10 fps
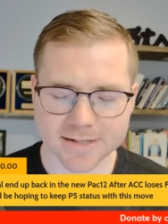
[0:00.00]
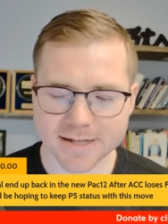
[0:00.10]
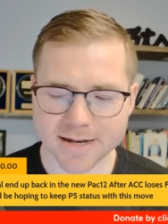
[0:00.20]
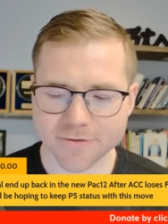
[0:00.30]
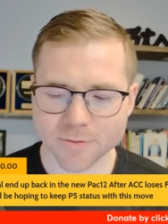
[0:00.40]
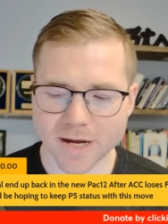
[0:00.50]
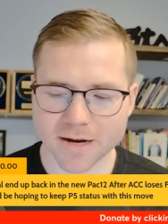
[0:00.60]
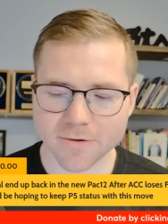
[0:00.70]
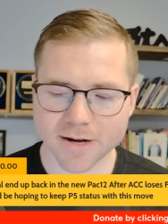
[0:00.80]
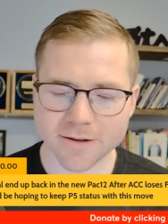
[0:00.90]
Stanford
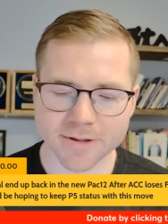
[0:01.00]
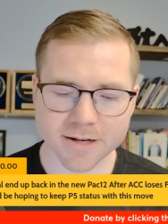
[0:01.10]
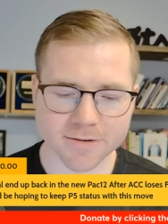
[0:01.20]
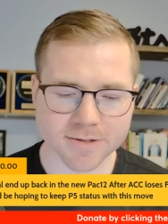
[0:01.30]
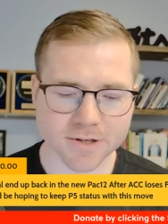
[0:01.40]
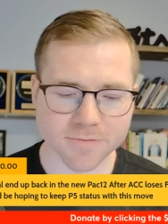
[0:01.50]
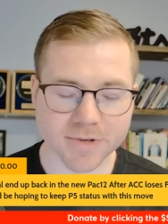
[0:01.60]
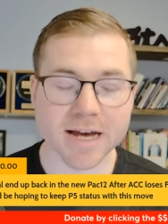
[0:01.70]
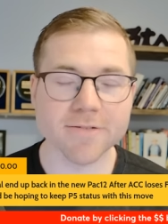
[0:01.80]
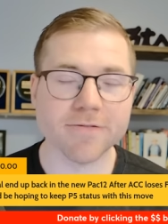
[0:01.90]
back around there. So,
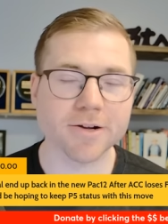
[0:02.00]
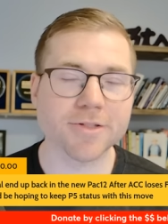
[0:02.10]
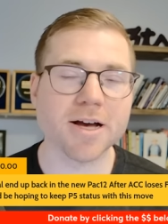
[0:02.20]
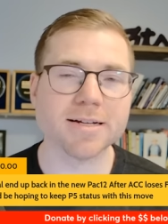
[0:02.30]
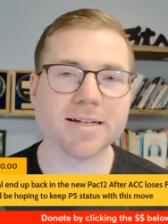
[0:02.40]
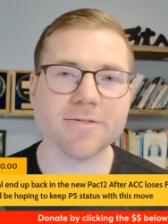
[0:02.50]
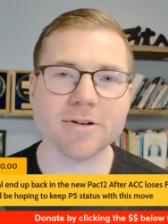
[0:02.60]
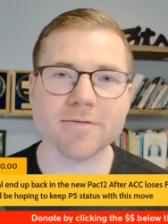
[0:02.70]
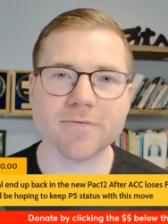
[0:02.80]
yeah, fair thought, David.